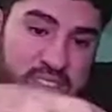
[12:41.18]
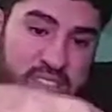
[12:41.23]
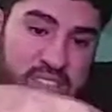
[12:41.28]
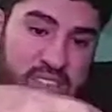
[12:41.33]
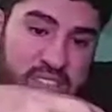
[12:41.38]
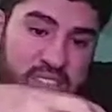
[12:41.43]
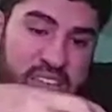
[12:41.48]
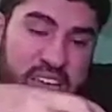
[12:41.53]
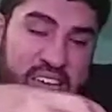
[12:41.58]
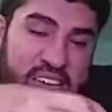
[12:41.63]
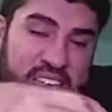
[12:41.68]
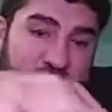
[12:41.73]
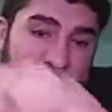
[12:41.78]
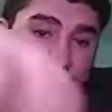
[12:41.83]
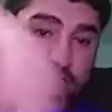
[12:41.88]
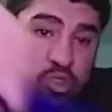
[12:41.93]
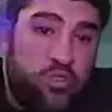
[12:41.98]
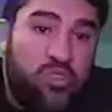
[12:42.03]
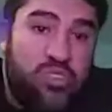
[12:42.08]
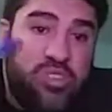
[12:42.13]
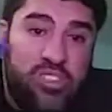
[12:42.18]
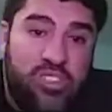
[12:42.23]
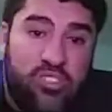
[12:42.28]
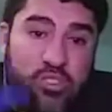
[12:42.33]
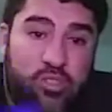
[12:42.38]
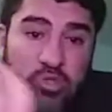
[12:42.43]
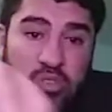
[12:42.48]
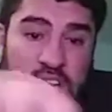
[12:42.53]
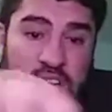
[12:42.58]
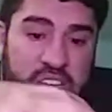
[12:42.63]
like do
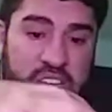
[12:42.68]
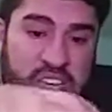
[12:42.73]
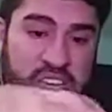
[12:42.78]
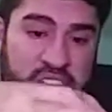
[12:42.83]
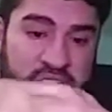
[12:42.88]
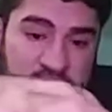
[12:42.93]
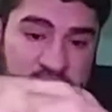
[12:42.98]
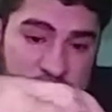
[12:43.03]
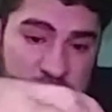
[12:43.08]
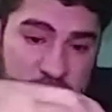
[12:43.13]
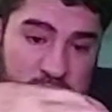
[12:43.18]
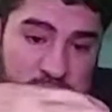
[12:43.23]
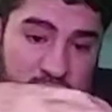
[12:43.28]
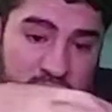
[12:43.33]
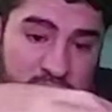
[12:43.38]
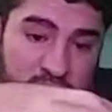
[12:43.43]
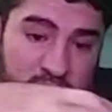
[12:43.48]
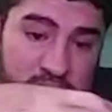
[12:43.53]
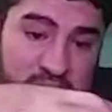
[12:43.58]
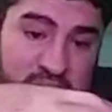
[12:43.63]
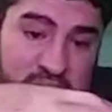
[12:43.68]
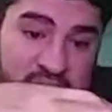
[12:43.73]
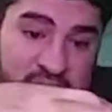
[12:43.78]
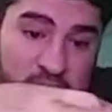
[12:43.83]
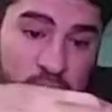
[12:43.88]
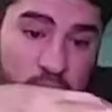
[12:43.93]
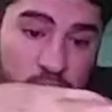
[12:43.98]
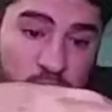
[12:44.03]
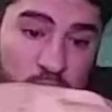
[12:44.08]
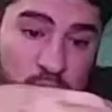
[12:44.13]
do like anything productive. I didn't
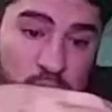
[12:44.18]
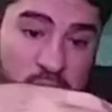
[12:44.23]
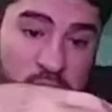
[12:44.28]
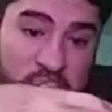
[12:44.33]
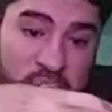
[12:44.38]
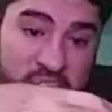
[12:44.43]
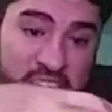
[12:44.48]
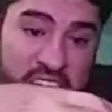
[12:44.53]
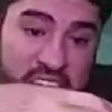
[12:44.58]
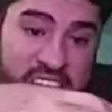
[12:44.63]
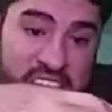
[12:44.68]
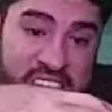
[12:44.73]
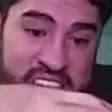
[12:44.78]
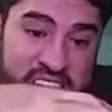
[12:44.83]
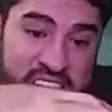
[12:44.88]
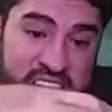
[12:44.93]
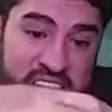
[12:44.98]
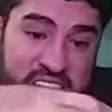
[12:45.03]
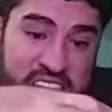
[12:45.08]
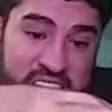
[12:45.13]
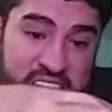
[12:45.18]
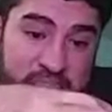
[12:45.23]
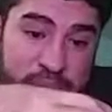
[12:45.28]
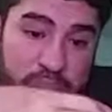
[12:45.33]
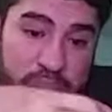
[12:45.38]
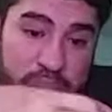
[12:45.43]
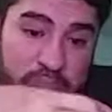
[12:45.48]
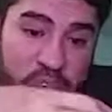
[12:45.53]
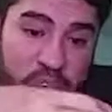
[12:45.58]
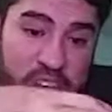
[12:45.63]
go learn. Like I didn't take it
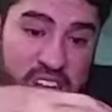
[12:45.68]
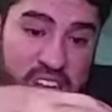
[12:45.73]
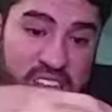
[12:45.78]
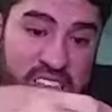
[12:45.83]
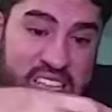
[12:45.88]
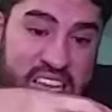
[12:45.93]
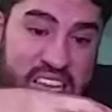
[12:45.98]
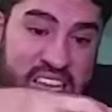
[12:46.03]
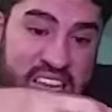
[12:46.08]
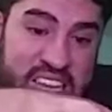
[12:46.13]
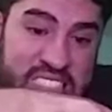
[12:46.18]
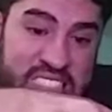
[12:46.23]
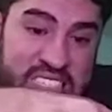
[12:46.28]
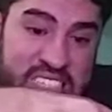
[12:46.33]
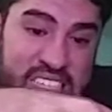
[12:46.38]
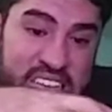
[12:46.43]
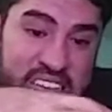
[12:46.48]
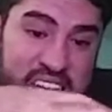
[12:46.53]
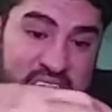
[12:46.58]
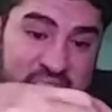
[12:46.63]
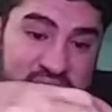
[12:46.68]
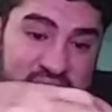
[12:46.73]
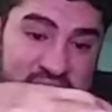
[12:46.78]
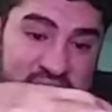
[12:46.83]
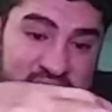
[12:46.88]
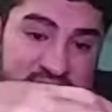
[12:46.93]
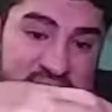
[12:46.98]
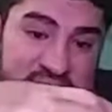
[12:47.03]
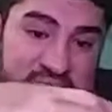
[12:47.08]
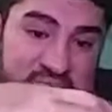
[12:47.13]
before a class. I
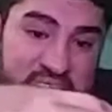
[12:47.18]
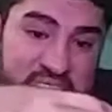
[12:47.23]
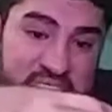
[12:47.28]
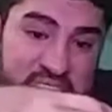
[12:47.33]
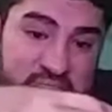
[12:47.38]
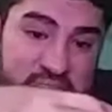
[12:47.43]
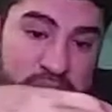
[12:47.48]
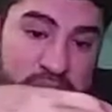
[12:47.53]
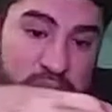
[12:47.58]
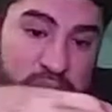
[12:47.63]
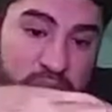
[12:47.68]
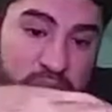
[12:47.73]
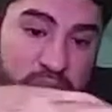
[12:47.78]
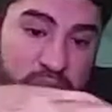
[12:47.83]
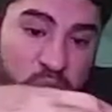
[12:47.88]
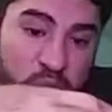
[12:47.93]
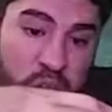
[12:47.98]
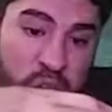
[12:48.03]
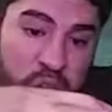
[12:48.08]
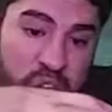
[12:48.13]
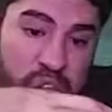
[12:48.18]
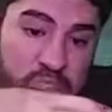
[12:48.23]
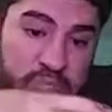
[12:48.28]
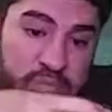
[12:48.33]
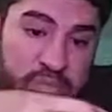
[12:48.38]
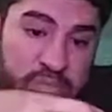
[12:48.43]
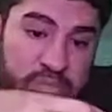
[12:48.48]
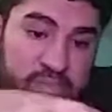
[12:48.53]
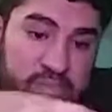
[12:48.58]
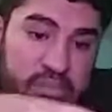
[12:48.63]
didn't take it before.
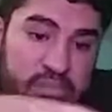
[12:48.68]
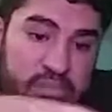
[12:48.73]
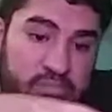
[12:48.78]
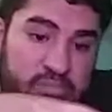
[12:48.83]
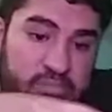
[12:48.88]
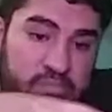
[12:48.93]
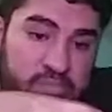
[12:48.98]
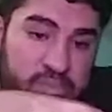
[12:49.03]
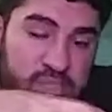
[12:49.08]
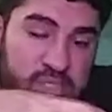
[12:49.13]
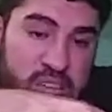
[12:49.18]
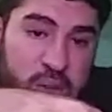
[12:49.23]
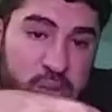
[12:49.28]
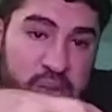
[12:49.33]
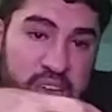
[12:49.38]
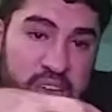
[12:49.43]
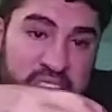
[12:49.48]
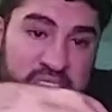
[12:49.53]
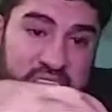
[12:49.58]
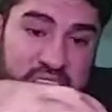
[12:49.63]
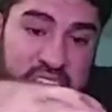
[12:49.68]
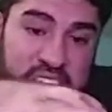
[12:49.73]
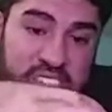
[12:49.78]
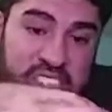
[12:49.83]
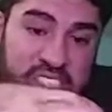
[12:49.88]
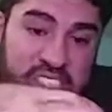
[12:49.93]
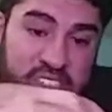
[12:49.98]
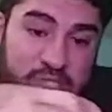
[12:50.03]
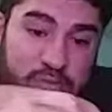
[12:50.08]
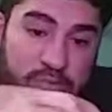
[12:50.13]
I mean, I think I
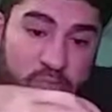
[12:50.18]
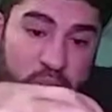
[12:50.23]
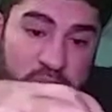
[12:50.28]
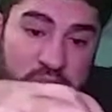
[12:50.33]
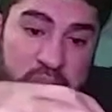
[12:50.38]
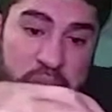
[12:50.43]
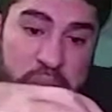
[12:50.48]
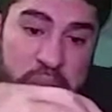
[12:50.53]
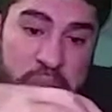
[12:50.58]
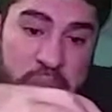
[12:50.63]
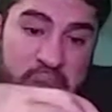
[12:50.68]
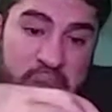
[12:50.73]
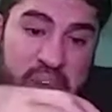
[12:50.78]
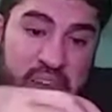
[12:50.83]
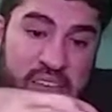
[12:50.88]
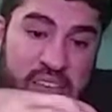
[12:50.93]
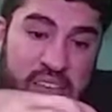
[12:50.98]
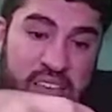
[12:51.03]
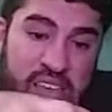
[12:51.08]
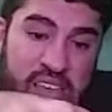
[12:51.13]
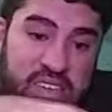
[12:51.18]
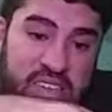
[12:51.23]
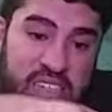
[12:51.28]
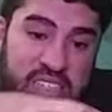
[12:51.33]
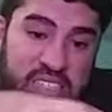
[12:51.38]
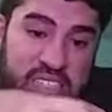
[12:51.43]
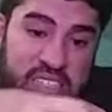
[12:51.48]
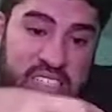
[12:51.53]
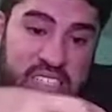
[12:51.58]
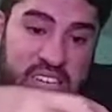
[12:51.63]
took it for an MMA
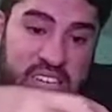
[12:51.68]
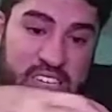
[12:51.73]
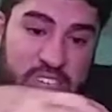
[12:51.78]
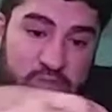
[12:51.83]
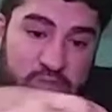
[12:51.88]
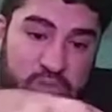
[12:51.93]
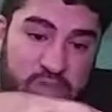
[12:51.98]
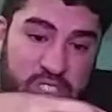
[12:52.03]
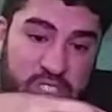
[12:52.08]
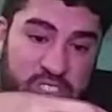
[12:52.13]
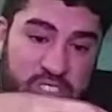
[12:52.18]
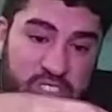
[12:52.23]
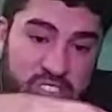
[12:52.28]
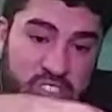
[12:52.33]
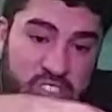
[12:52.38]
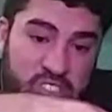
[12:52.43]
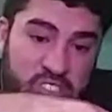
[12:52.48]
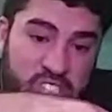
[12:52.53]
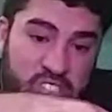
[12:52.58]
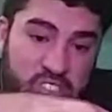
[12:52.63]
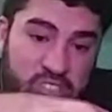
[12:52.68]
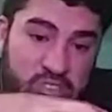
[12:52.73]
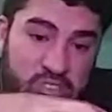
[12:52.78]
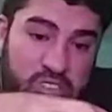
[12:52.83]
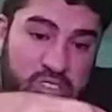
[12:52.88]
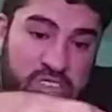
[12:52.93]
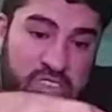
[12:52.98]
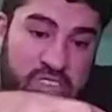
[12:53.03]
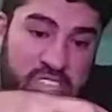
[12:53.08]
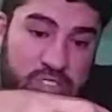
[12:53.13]
class or Brazilian Jiu Jitsu
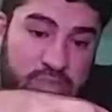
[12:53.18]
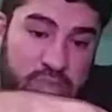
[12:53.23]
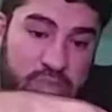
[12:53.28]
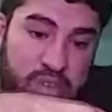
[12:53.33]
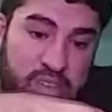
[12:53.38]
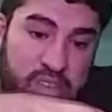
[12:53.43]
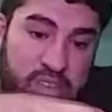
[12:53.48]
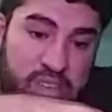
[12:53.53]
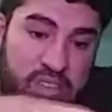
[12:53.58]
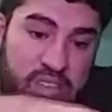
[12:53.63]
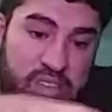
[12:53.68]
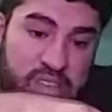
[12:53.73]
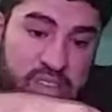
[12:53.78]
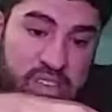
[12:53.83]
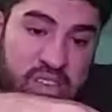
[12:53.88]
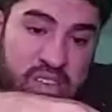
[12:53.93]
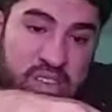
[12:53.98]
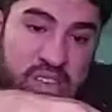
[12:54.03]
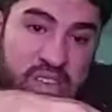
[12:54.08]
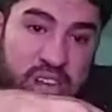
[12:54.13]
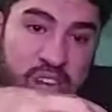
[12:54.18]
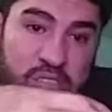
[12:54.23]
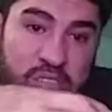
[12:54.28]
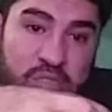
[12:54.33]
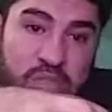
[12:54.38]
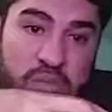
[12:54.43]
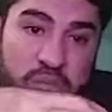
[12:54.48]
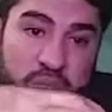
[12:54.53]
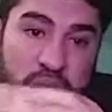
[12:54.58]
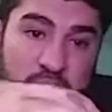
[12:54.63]
class, but I
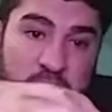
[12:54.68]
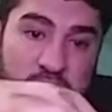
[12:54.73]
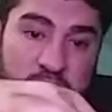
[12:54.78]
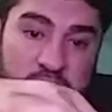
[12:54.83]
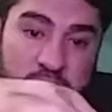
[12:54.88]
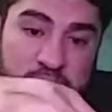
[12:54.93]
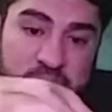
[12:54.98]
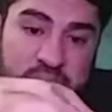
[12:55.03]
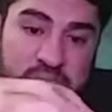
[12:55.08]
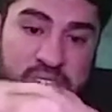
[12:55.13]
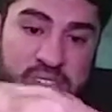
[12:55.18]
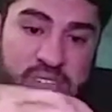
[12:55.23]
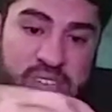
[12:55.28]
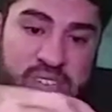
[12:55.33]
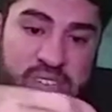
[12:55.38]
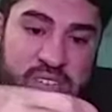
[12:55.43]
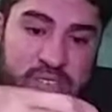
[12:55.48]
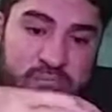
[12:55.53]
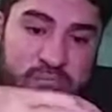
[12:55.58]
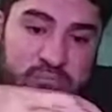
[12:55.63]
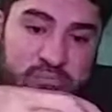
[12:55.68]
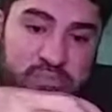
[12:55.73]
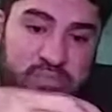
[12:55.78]
don't remember. But um,